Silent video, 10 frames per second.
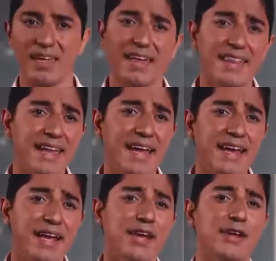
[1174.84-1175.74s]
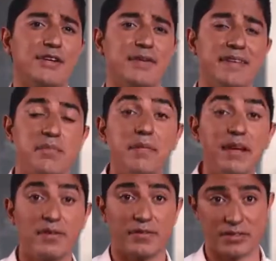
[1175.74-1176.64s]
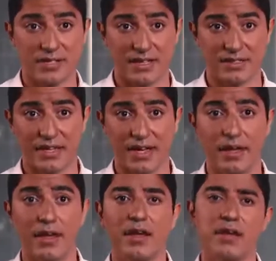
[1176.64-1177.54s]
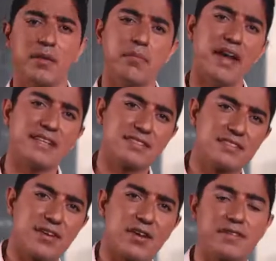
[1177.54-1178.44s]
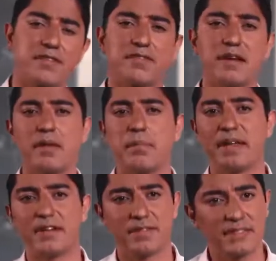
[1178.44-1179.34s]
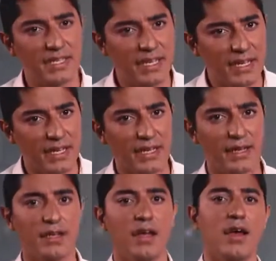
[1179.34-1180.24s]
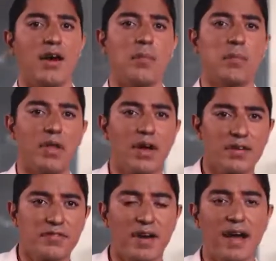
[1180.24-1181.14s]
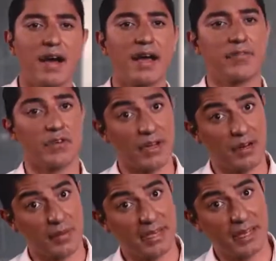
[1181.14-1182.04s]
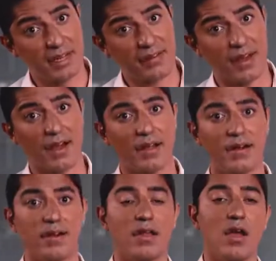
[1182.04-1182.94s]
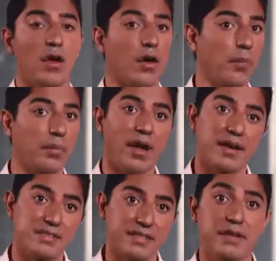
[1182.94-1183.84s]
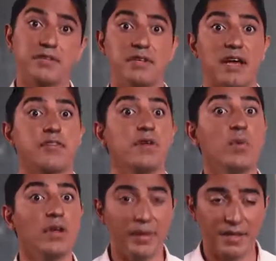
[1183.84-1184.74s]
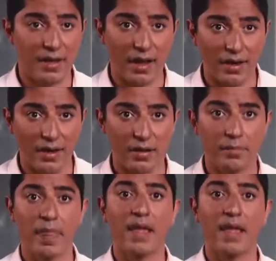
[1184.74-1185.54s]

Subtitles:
And then during the middle of your test day, you might start to feel a bit of fatigue. On block 5, you're gonna be getting tired. On block 6, you definitely will be tired.